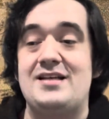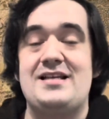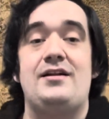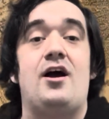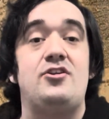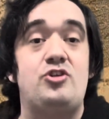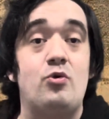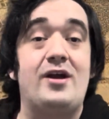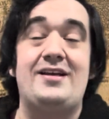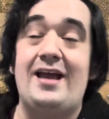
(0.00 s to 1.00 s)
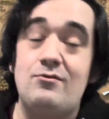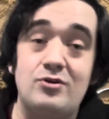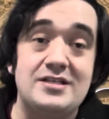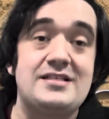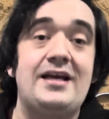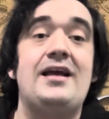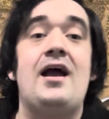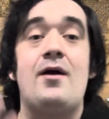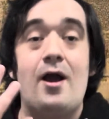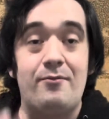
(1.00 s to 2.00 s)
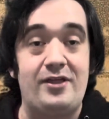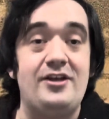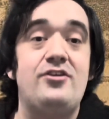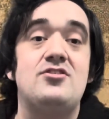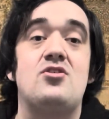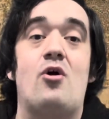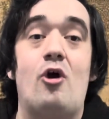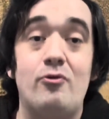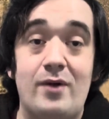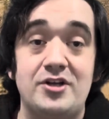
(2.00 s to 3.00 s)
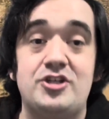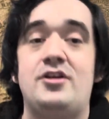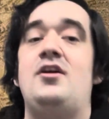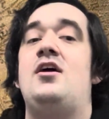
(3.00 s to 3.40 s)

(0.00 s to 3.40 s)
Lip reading: And I do again want to say thank you so much